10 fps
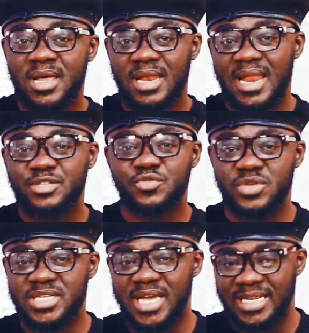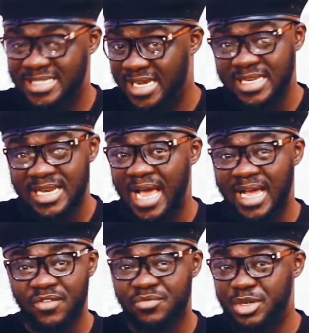Let's read a daily
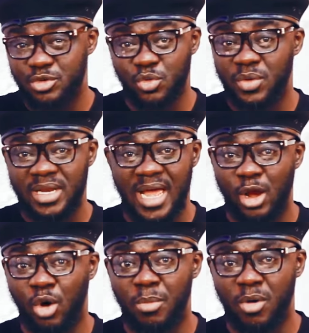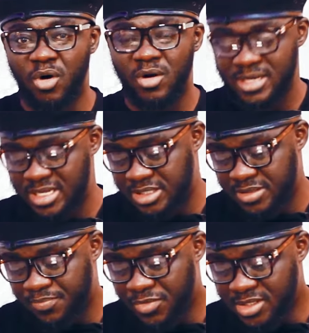like I've been doing a lot more on this
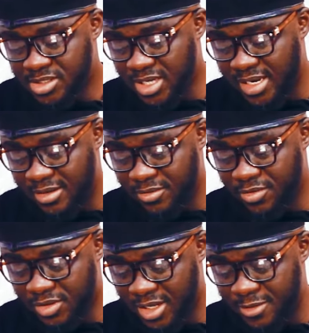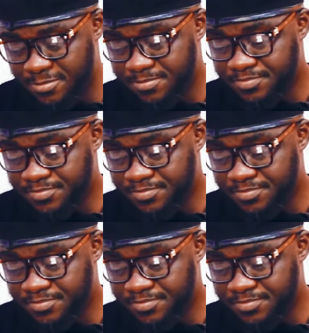channel, okay?